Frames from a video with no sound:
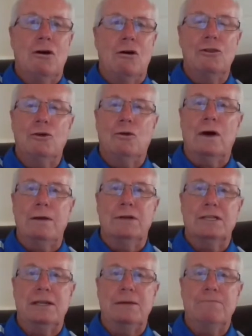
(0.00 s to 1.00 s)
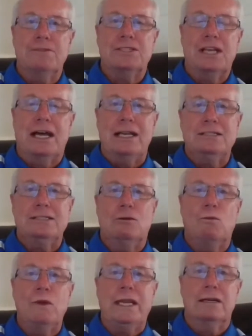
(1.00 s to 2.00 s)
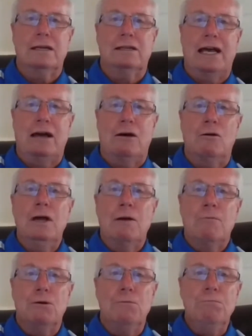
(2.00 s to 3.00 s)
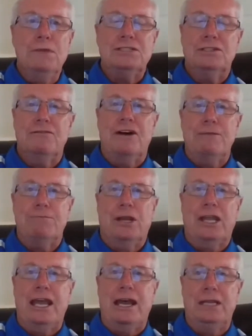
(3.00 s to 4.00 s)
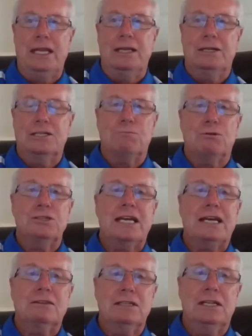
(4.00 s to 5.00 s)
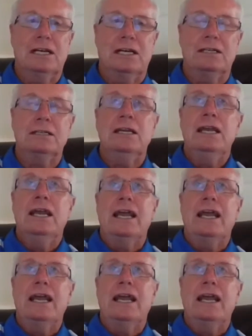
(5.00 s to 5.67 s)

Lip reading: although I must emphasize that we can allow permissive hypercapnia to protect the lung